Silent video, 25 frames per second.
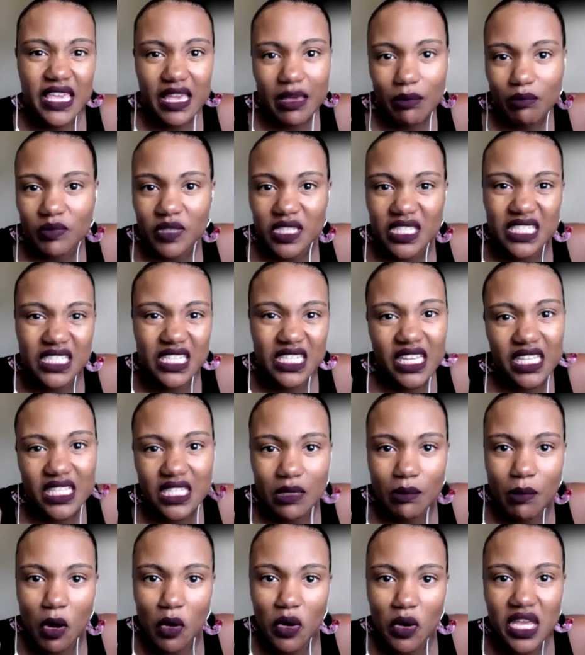stick it to
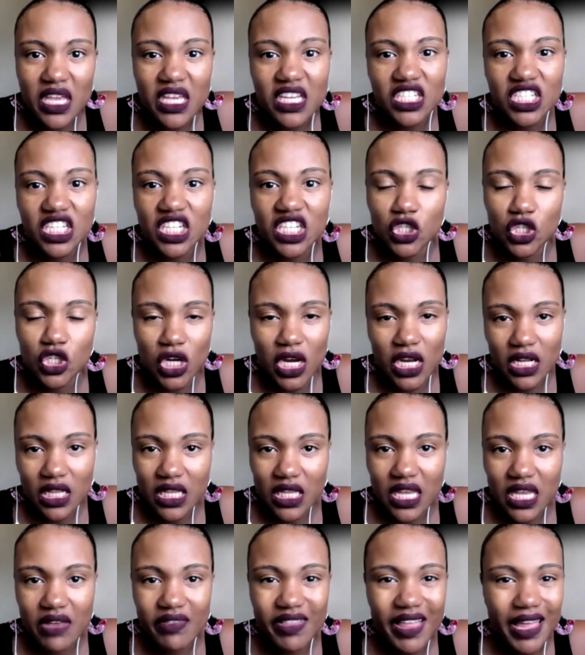Monique because she's trying to
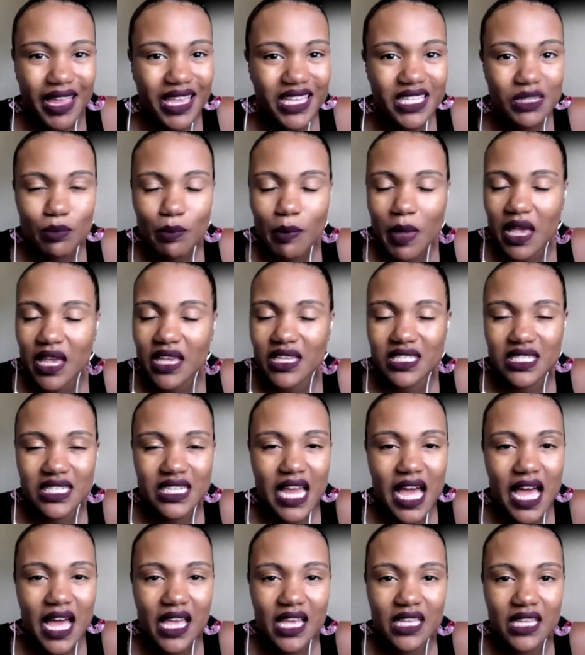leave. Like it's
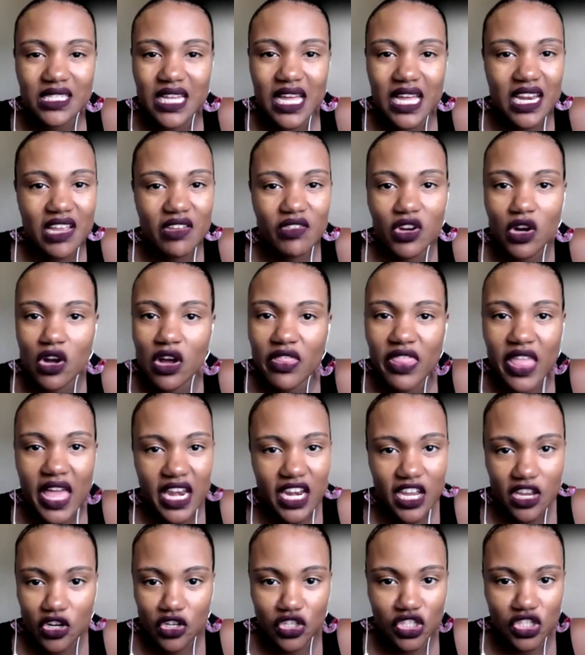not even on that
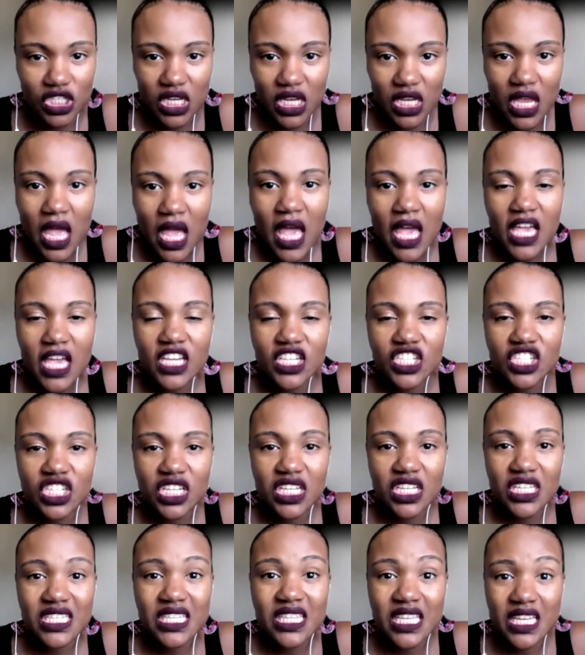energy. It's
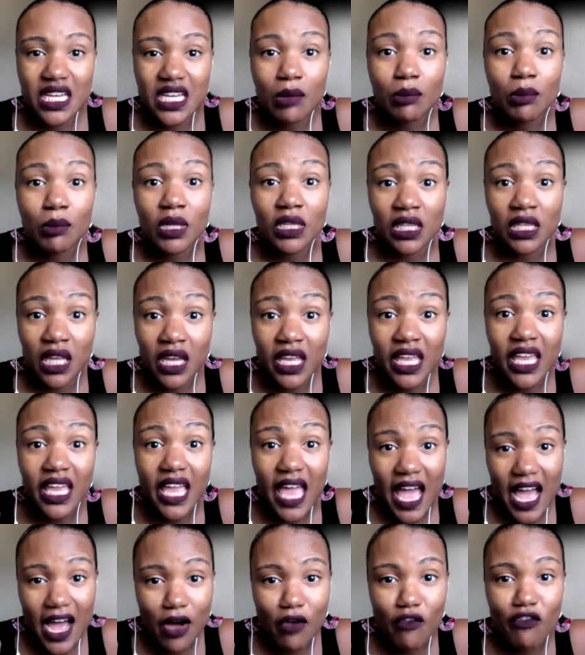just them looking
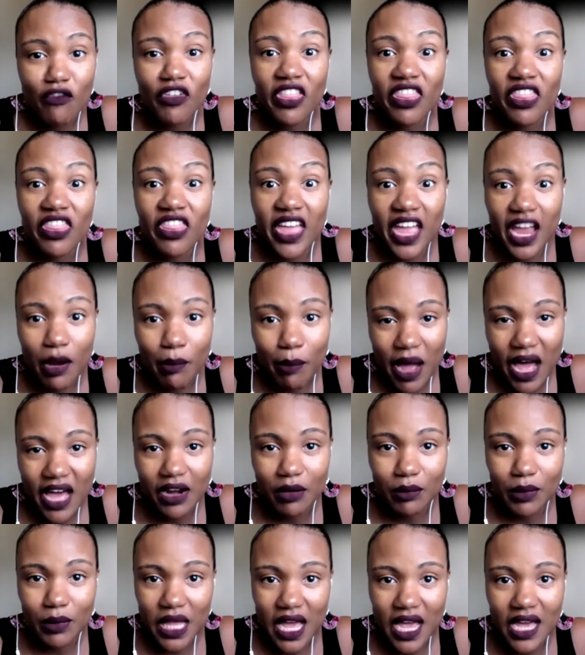out for their
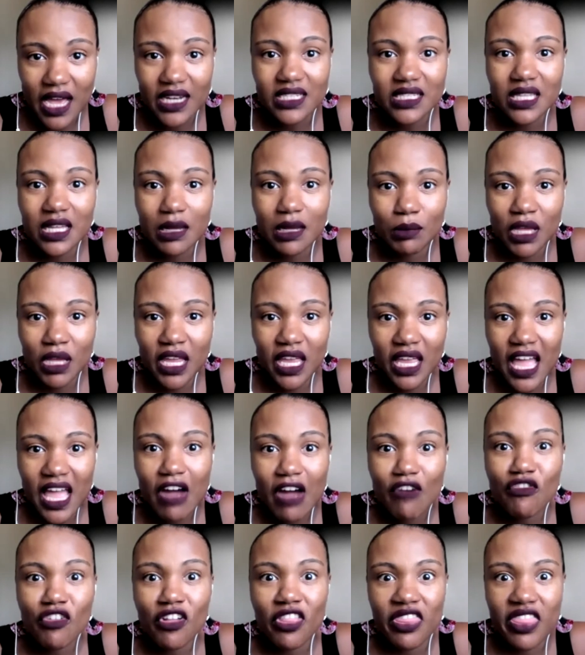bottom line. It's them looking
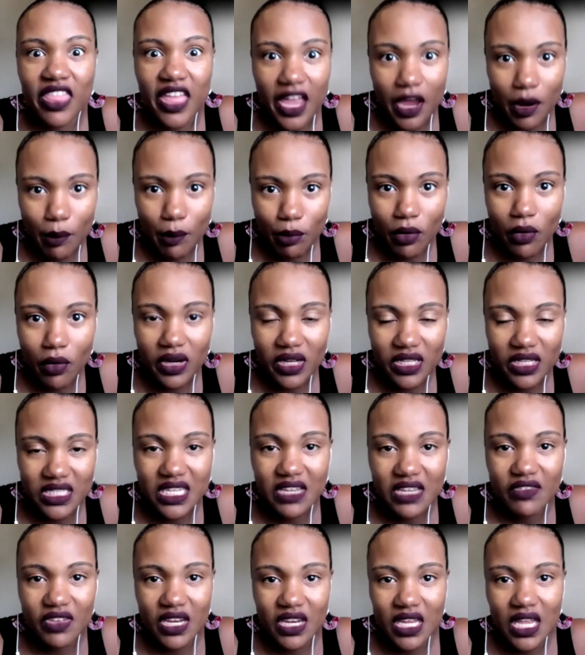out for their
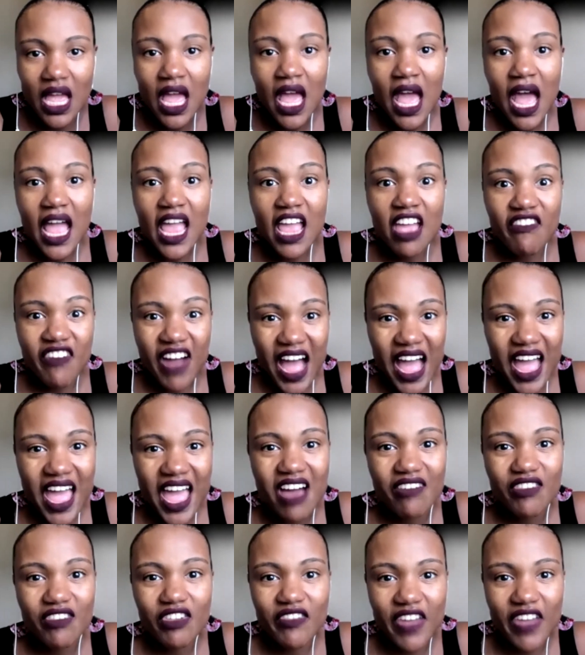productivity. If I
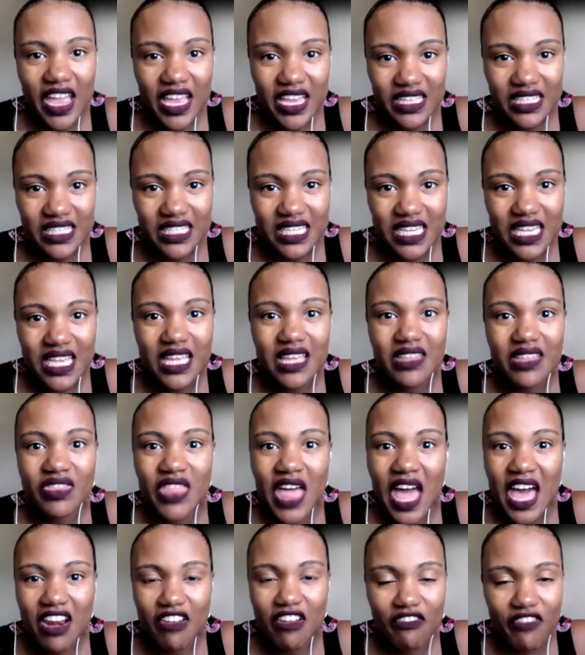have a vacancy,
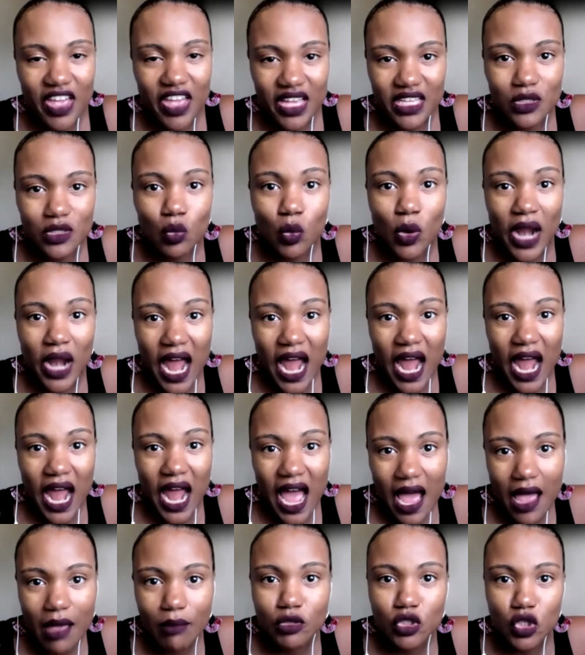that affects what
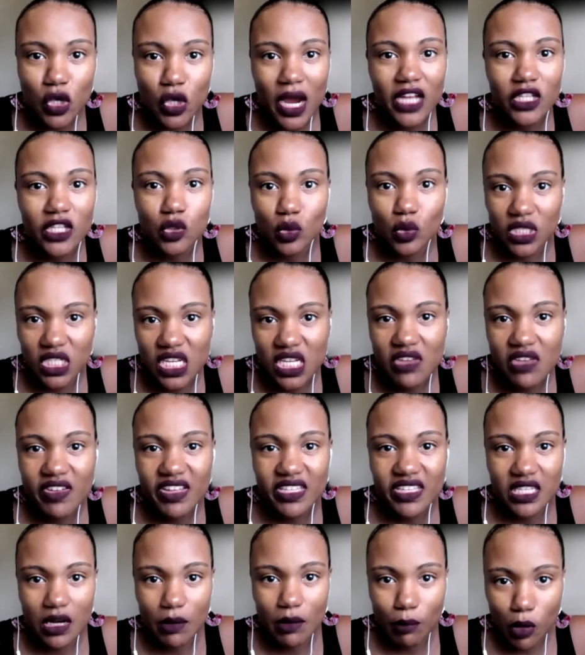I'm trying to achieve
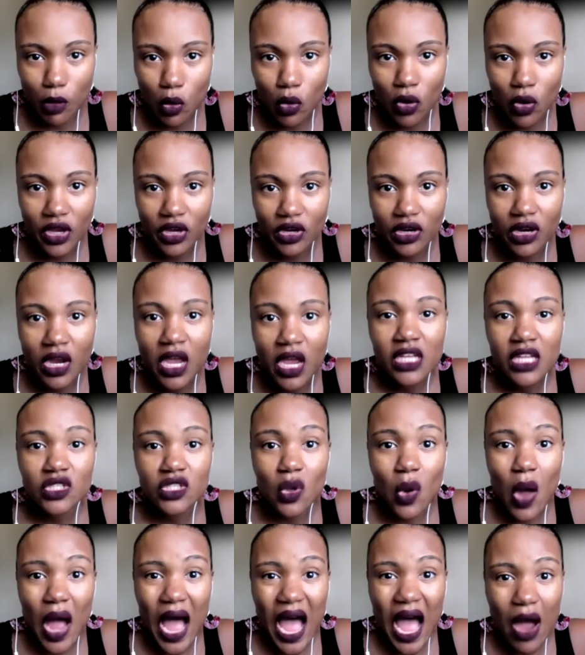as an employer.
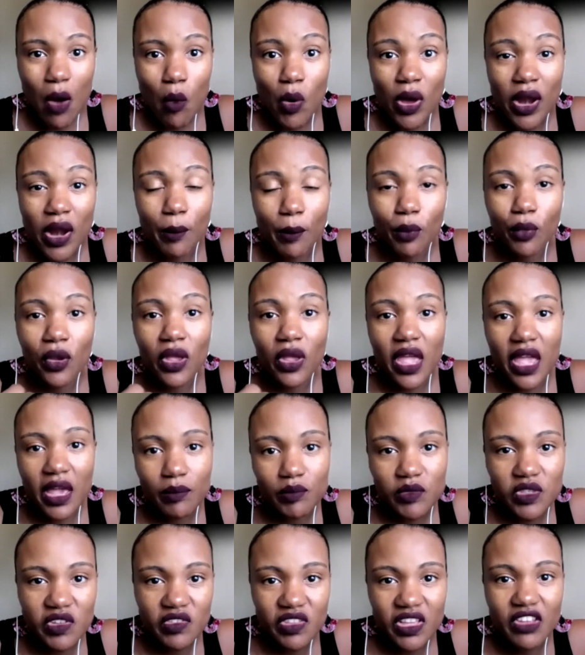So I want to
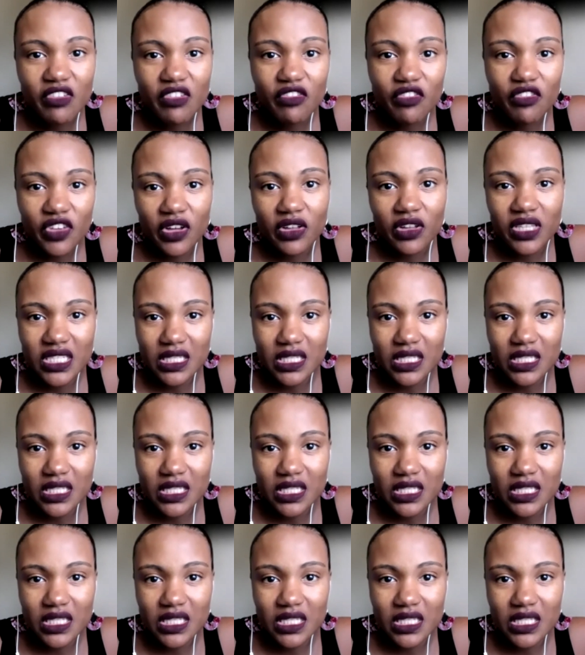preemptively fill the